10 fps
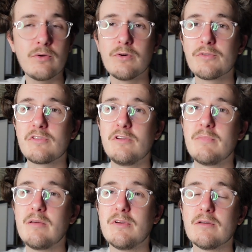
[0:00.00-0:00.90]
Also, you
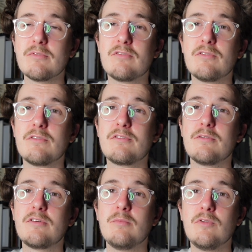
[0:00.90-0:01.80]
may be able to talk to
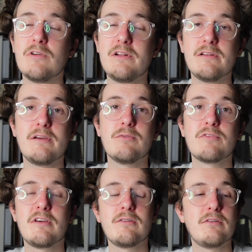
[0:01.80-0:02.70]
a community legal
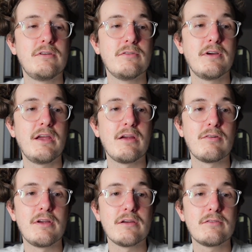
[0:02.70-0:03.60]
centre in your
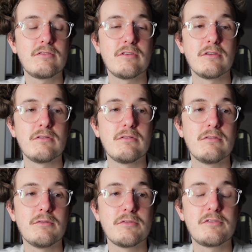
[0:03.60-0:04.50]
area, so
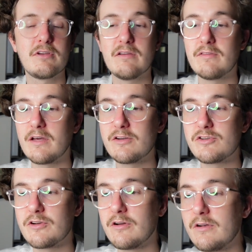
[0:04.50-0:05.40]
also give that a
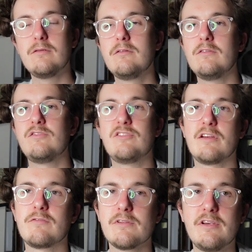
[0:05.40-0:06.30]
shot.
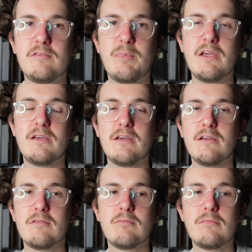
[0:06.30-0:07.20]
Generally
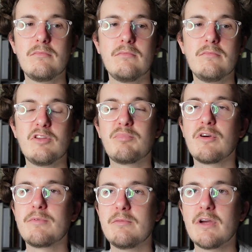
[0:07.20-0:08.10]
speaking, the
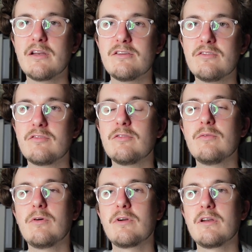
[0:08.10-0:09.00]
property managers who
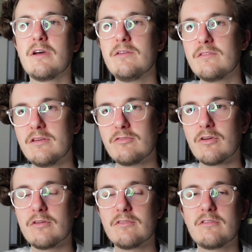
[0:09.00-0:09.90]
organise these
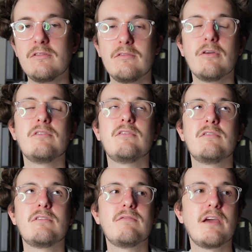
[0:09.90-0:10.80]

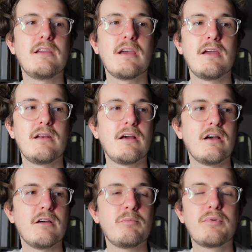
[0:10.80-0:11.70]
notices to vacate
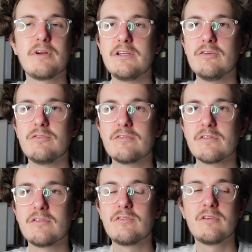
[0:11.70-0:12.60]
are pretty
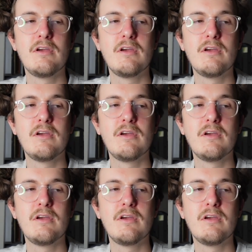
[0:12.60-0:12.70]
useless,